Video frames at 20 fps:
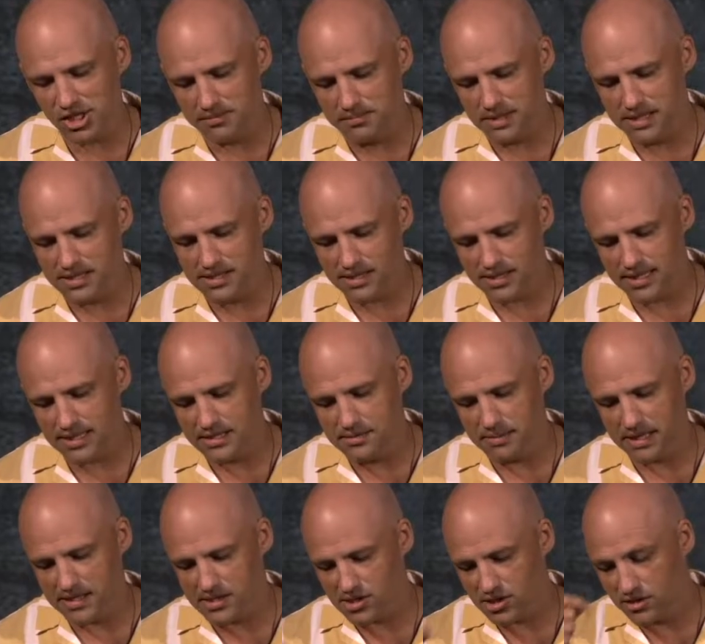misleads
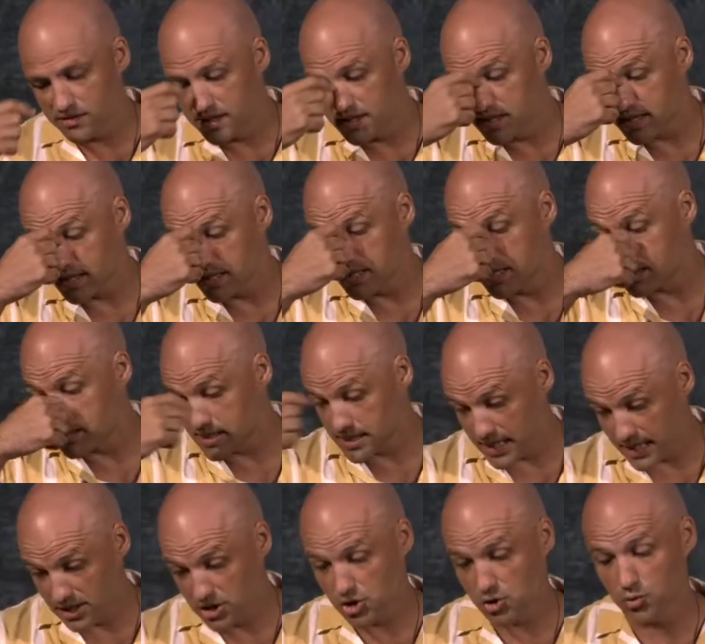my servants into
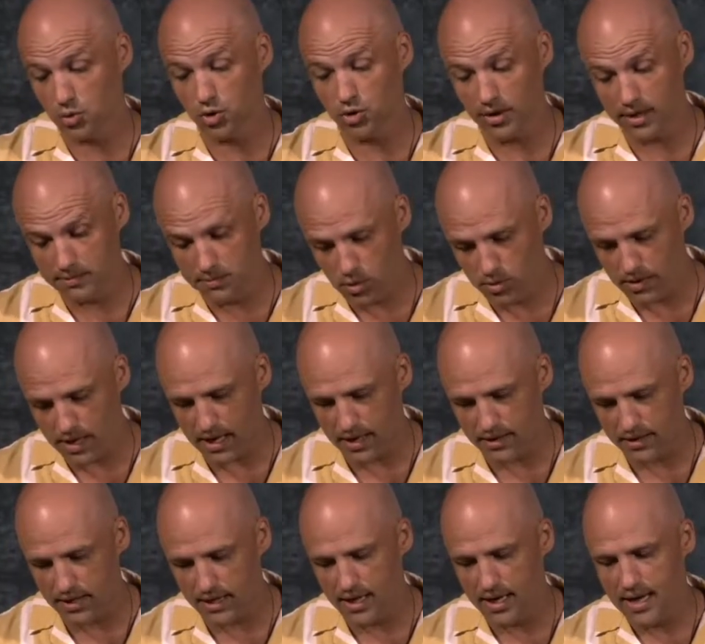sexual
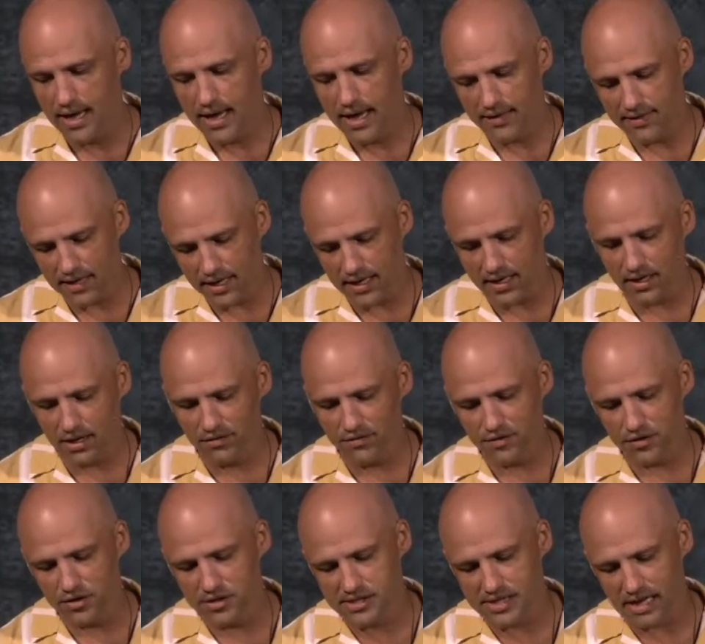immorality and the eating of
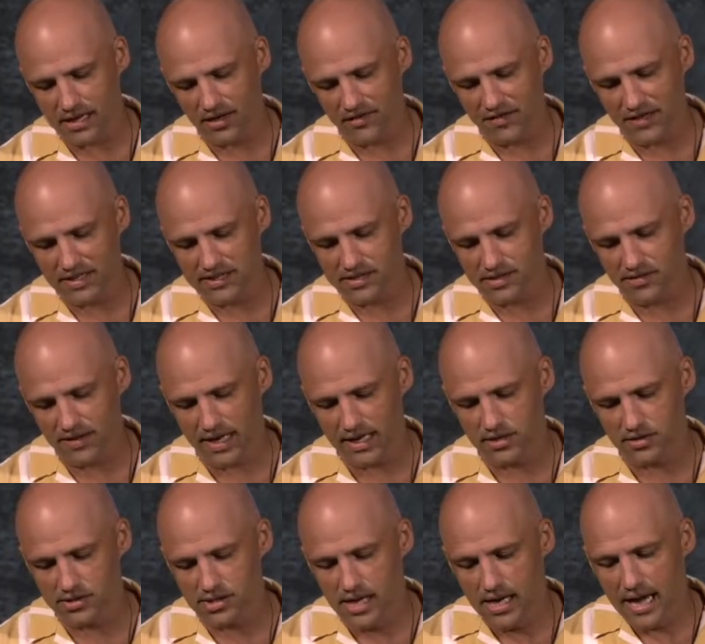food sacrificed of
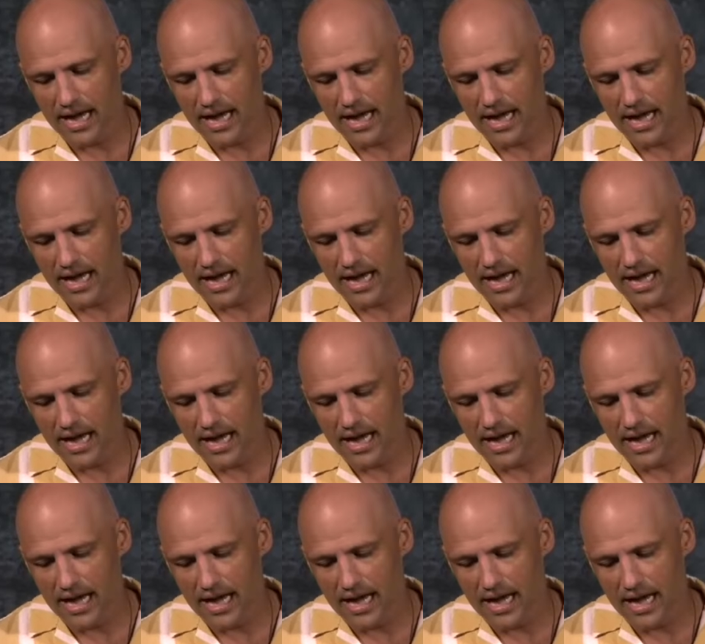idols.